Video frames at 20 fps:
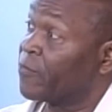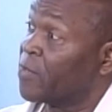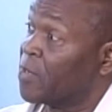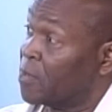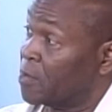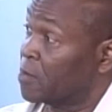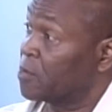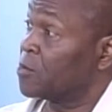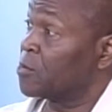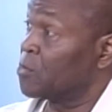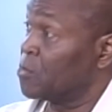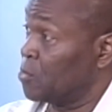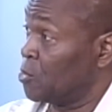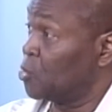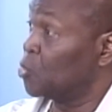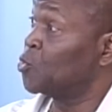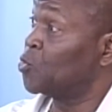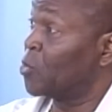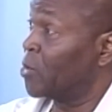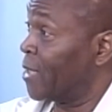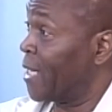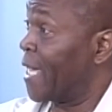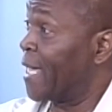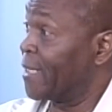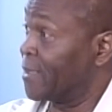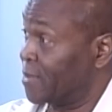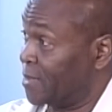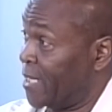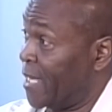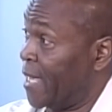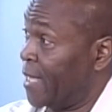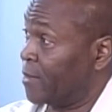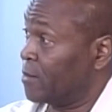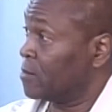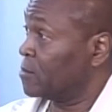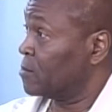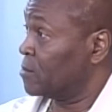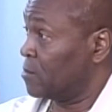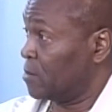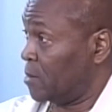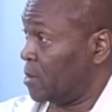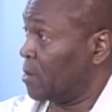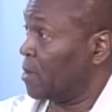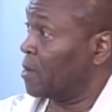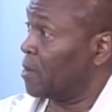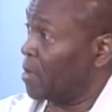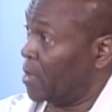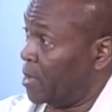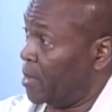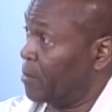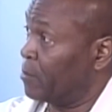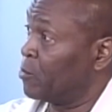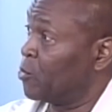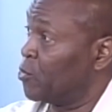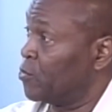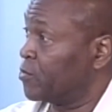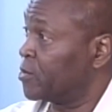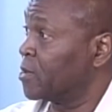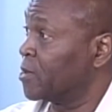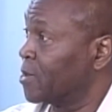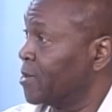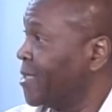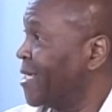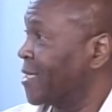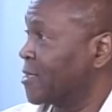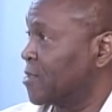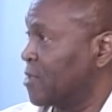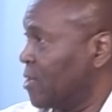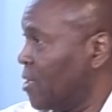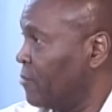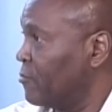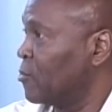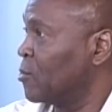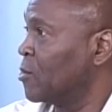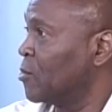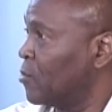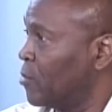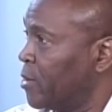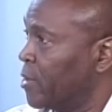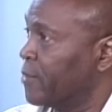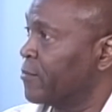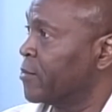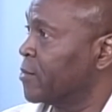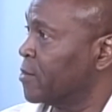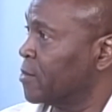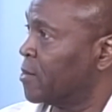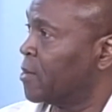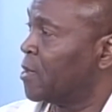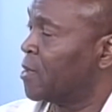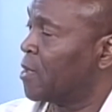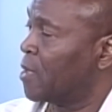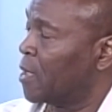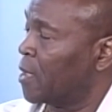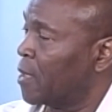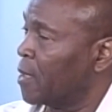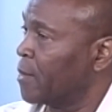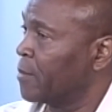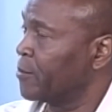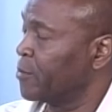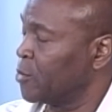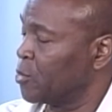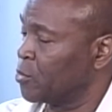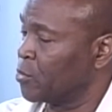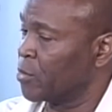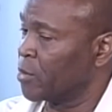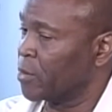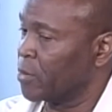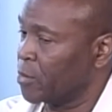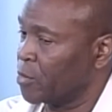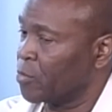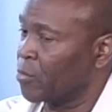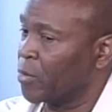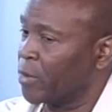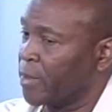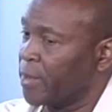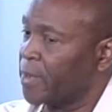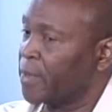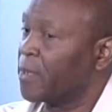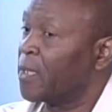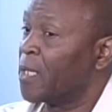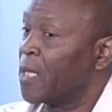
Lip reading: to utilize that and move to the next level or whatever you were in.